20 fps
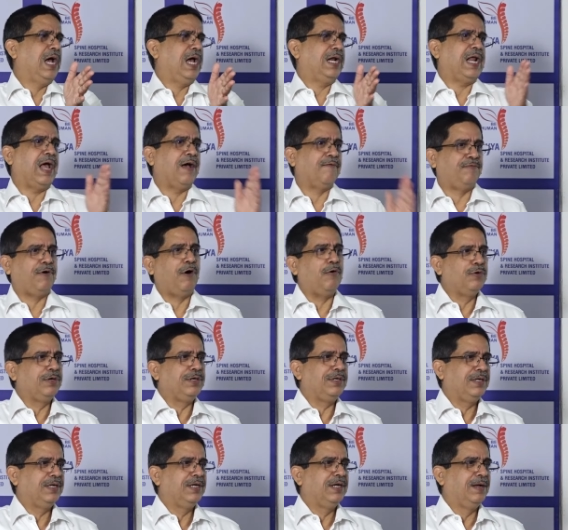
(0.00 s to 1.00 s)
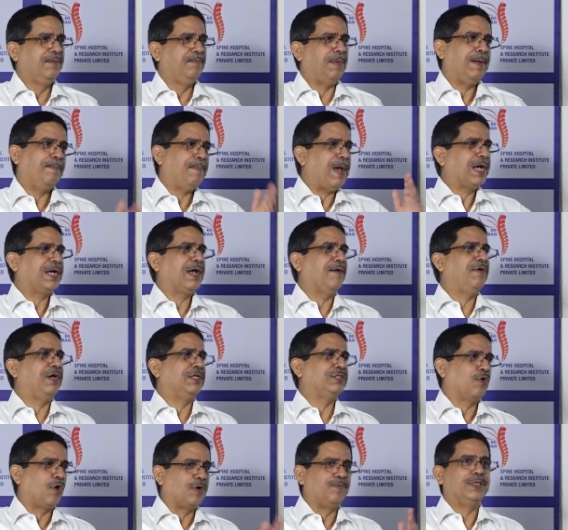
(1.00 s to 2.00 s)
and I have found my backup
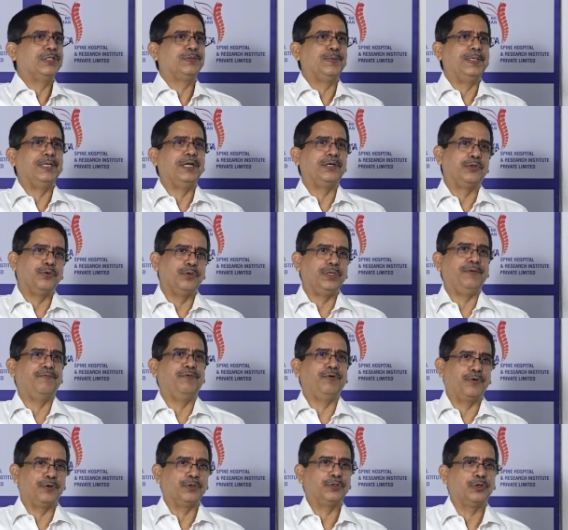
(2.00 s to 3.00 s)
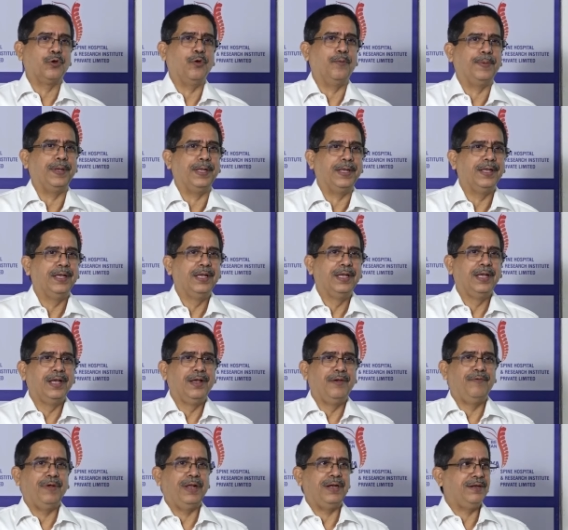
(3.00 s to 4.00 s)
has always been a 2D fluoroscopy
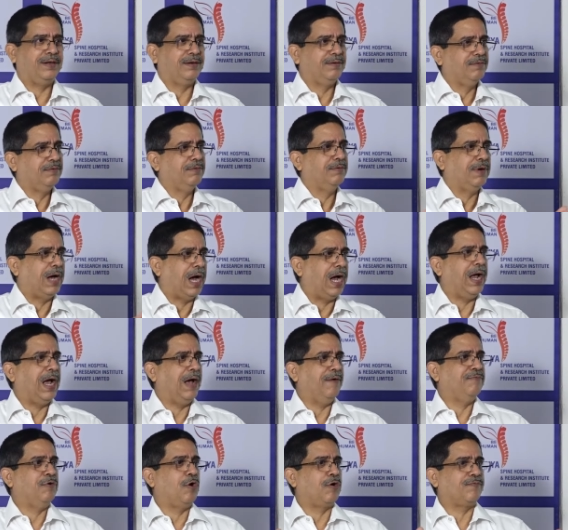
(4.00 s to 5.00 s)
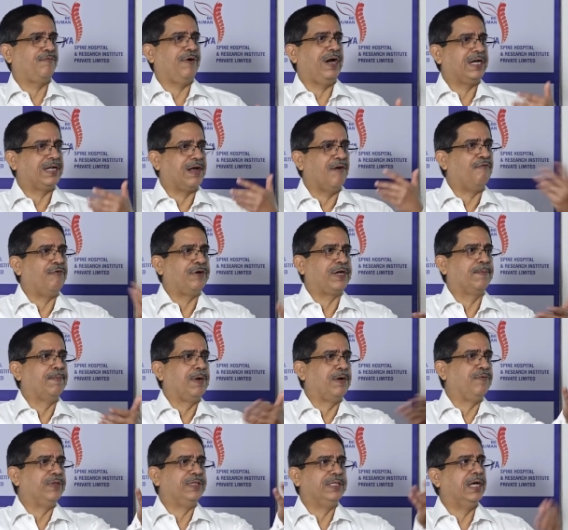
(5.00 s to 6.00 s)
when I have not felt
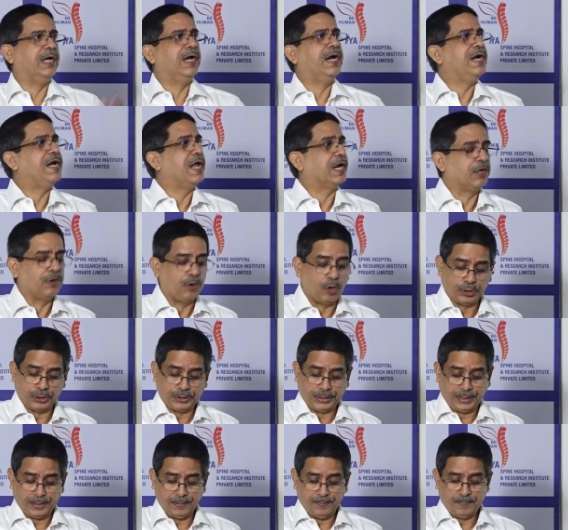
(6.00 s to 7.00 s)
comfortable with the technology.